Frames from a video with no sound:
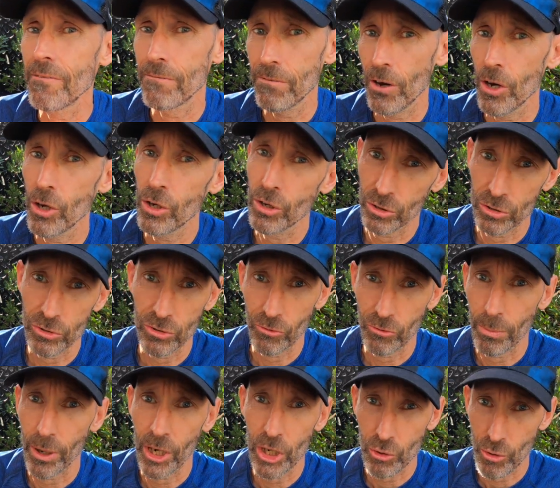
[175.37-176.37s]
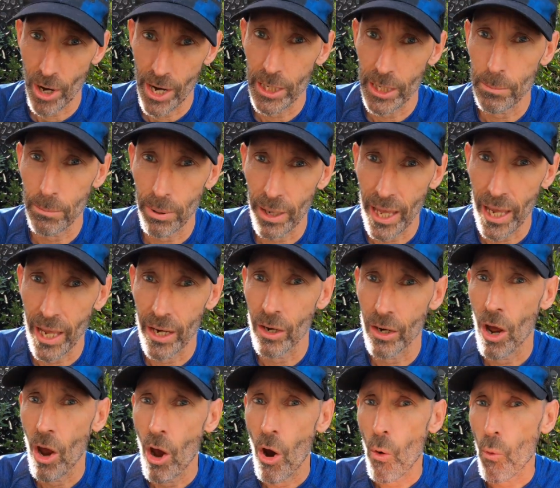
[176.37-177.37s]
focus of my training plan
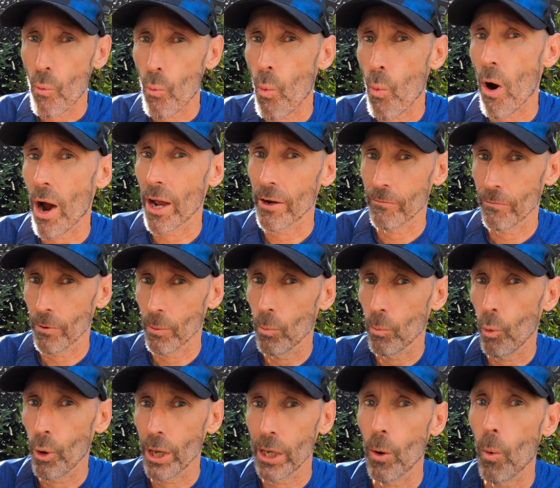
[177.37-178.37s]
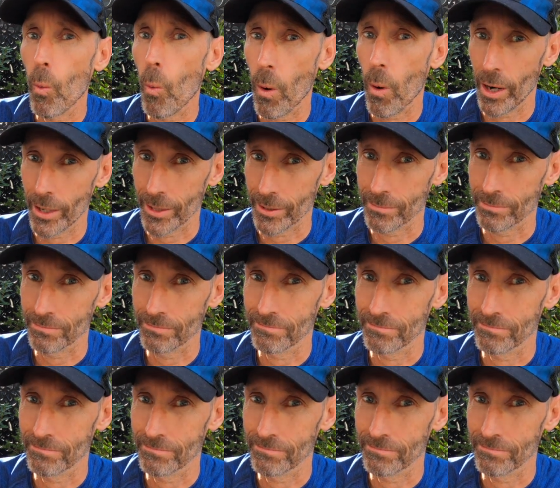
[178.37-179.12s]
right from week 1.